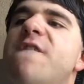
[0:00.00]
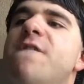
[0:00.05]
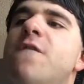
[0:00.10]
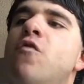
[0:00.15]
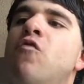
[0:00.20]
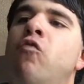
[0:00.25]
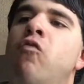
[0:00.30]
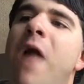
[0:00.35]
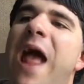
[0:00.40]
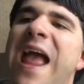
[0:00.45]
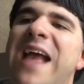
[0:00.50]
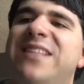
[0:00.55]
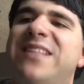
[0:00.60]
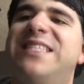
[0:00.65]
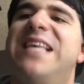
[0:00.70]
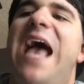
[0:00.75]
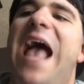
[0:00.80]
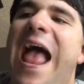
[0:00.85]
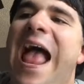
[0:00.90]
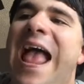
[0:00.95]
rats'
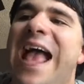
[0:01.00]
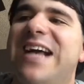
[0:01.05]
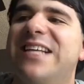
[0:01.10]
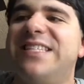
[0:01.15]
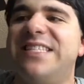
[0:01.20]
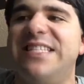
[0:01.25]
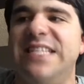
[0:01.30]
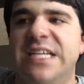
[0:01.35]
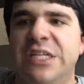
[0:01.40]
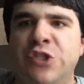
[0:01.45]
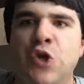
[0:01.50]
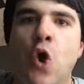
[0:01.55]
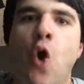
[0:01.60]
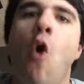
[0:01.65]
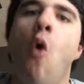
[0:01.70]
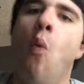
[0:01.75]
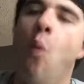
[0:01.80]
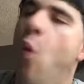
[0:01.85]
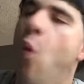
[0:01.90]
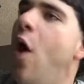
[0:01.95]
asses
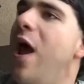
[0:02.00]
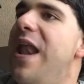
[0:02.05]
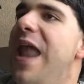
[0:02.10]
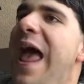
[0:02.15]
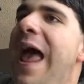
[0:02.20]
what